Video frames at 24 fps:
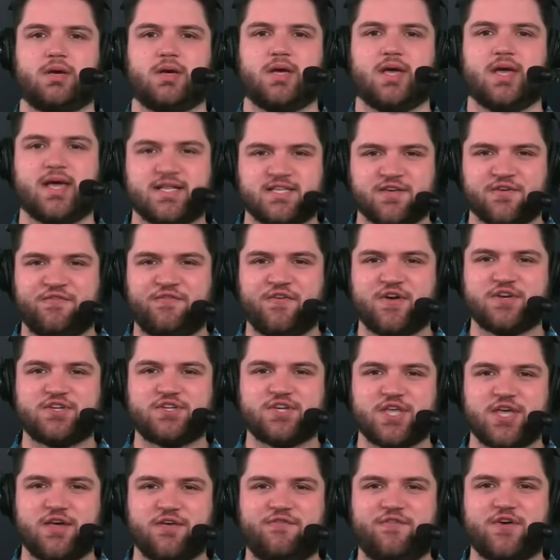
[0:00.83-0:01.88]
It's
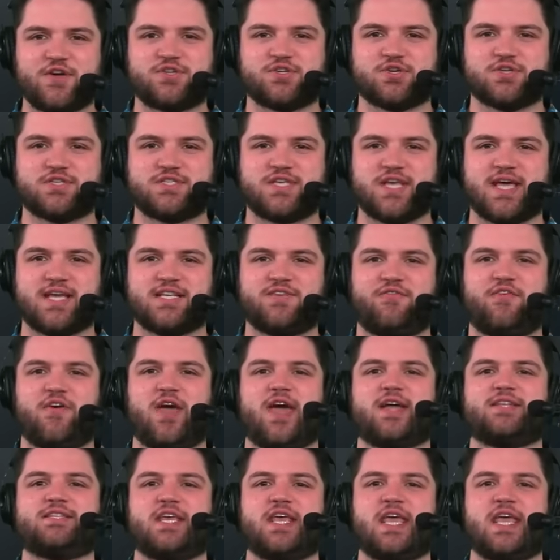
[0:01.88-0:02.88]
officially official, Saints fans.